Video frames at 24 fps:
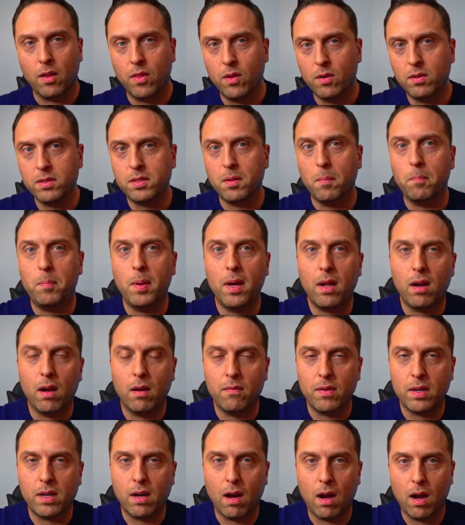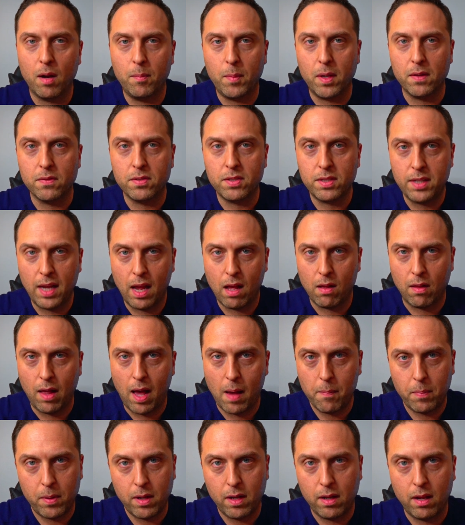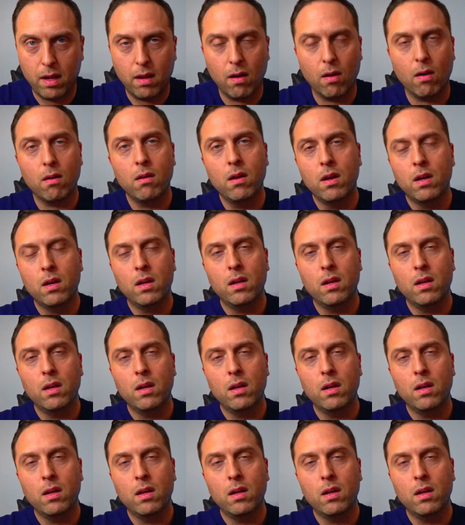Now there is a bit of economy of scale happening here.